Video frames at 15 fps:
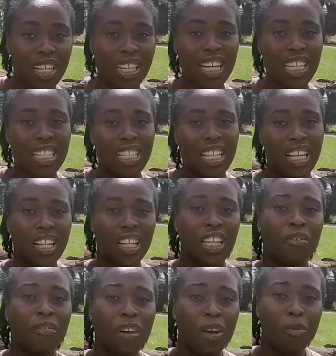another style
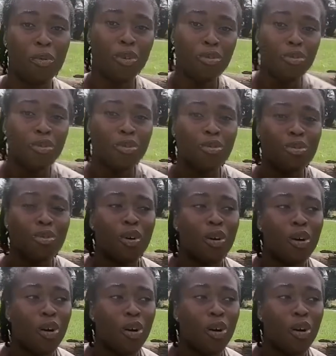if I want to